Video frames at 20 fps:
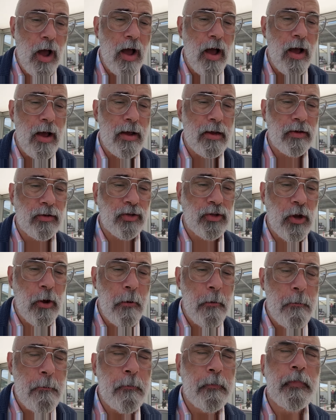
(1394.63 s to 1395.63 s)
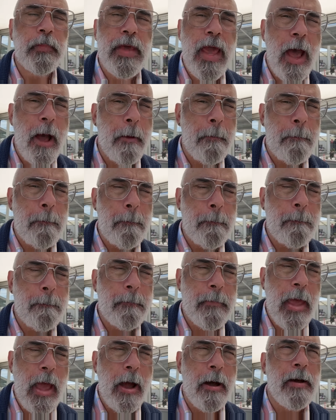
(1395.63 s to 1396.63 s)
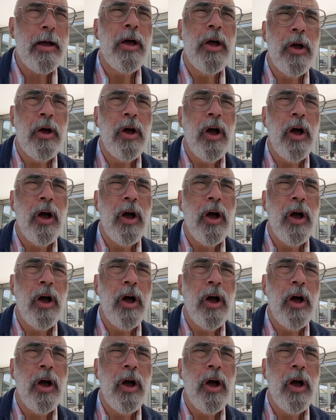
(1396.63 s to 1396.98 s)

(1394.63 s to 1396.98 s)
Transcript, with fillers: Uh, so yeah, yeah,